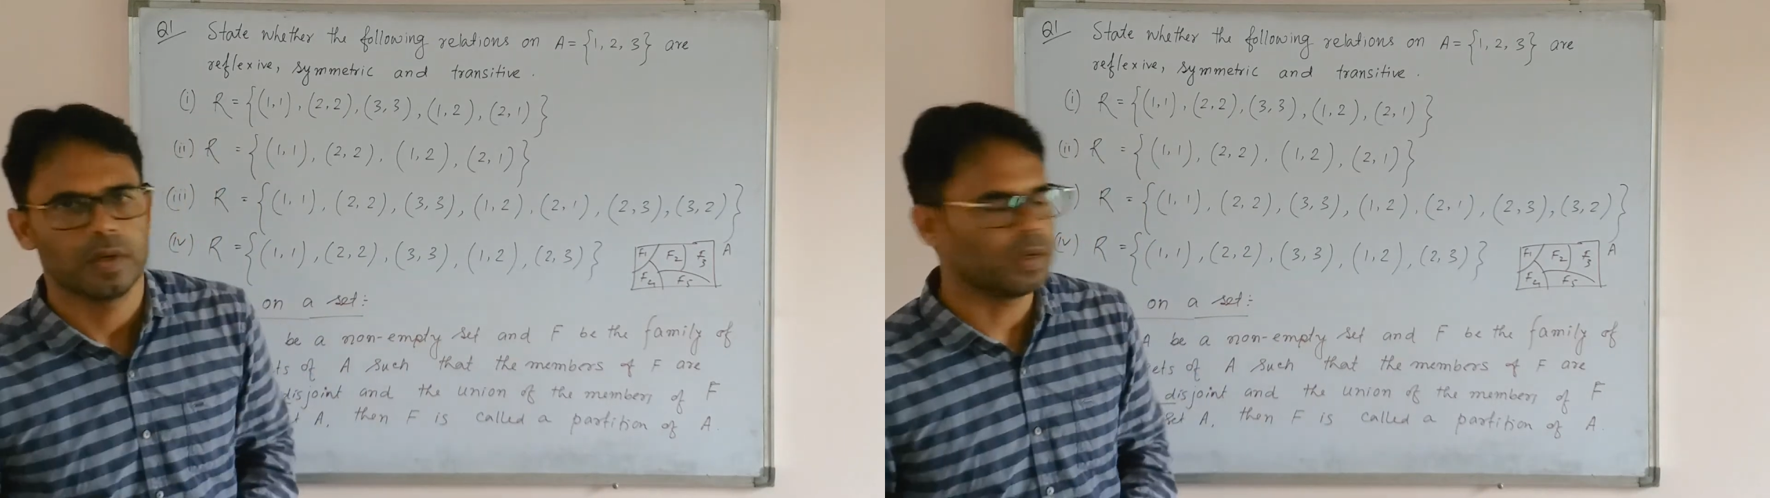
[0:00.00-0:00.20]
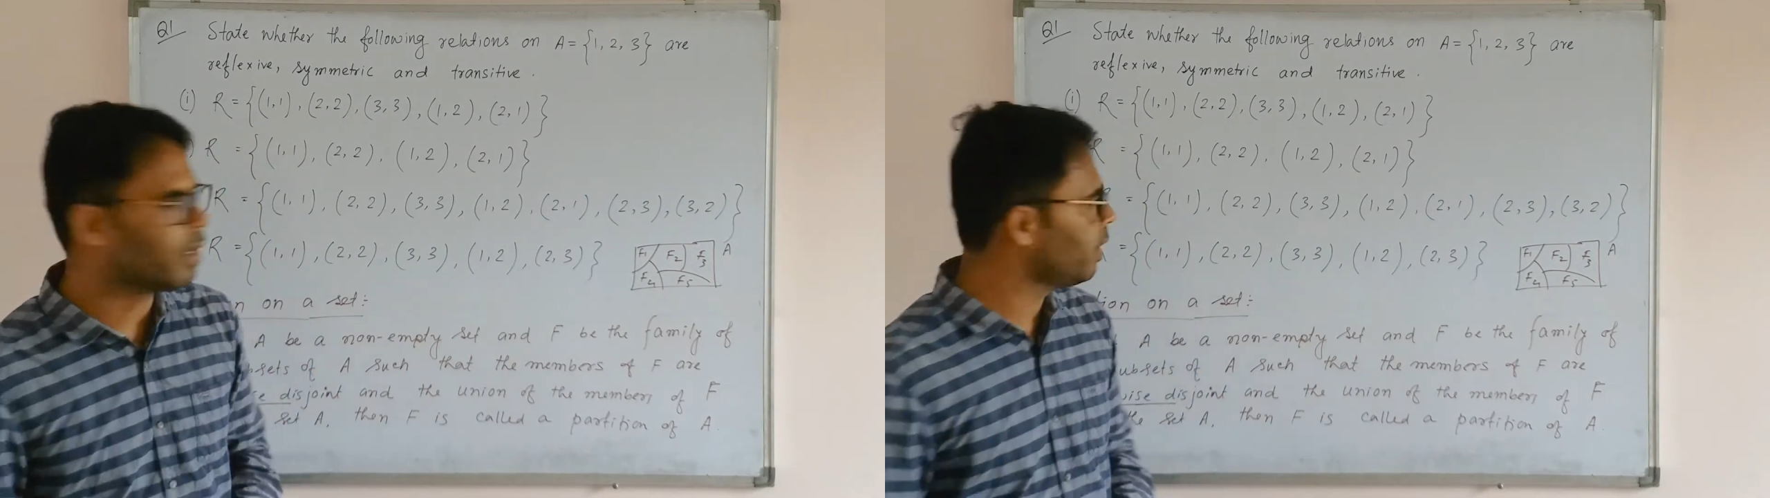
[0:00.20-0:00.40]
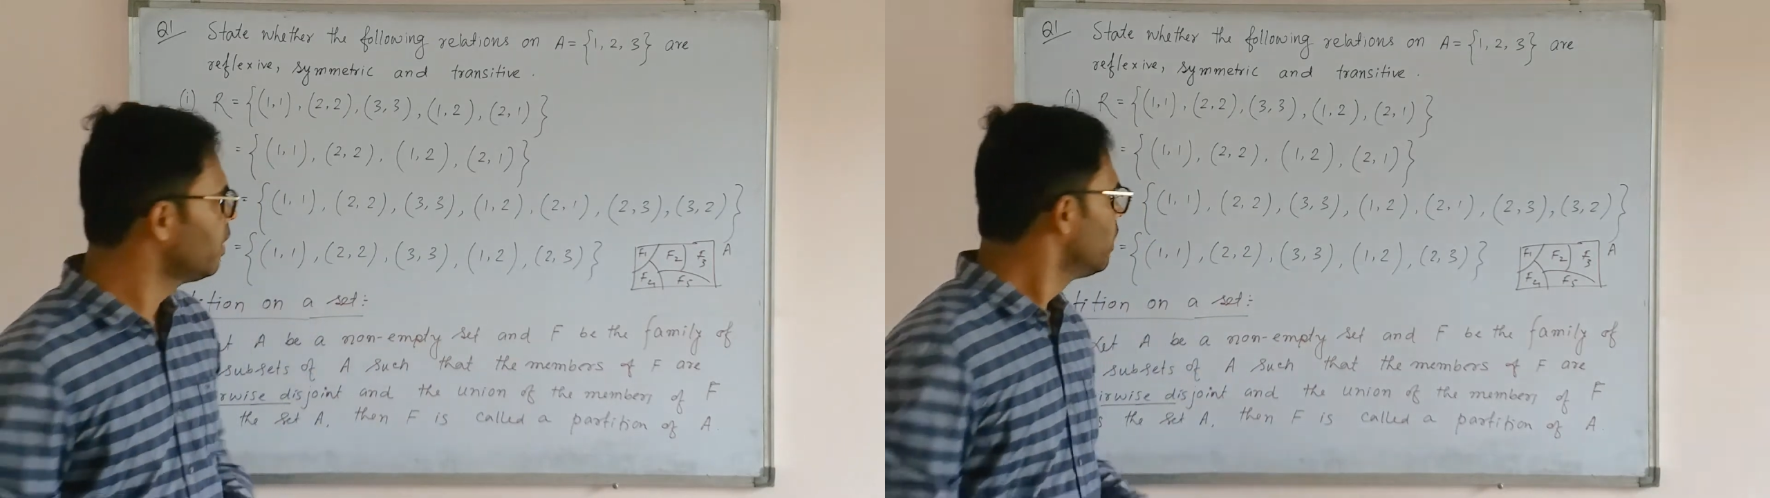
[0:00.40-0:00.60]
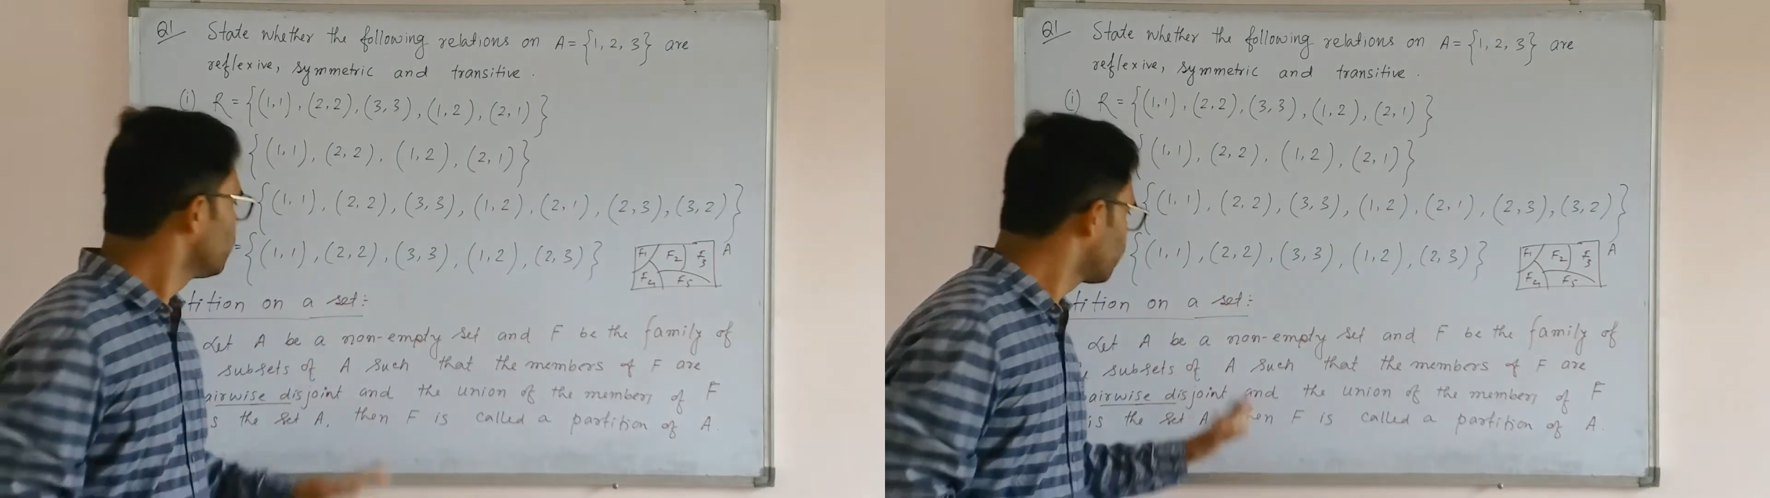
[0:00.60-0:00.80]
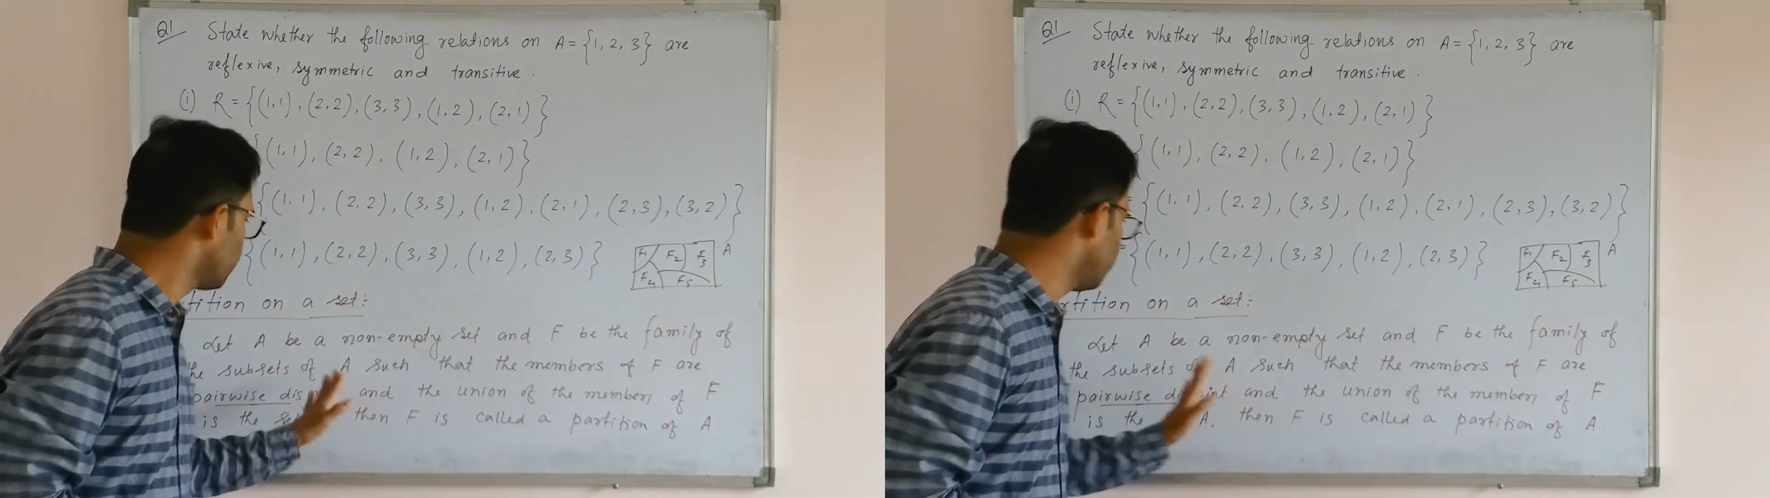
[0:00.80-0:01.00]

Okay, so